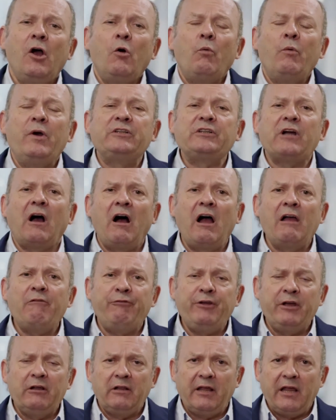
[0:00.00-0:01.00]
which I
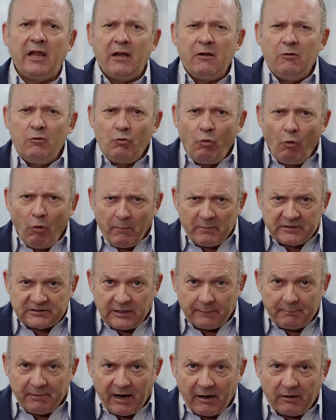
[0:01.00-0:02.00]
feel
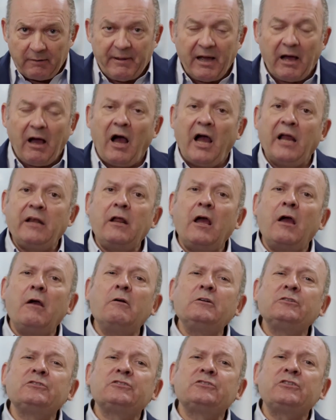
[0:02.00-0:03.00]
enormously proud about. I
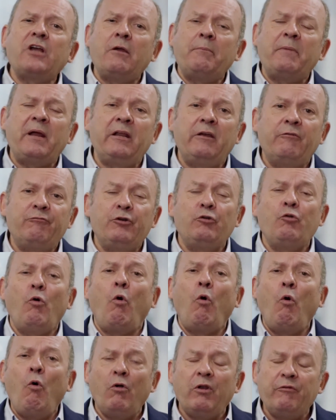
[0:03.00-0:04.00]
know so many of you,
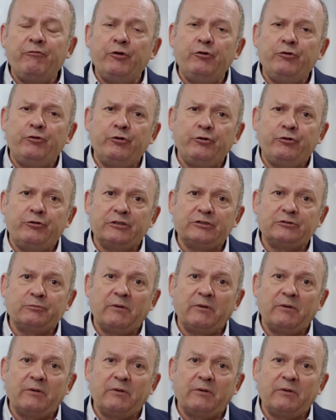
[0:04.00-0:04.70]
all of you do too as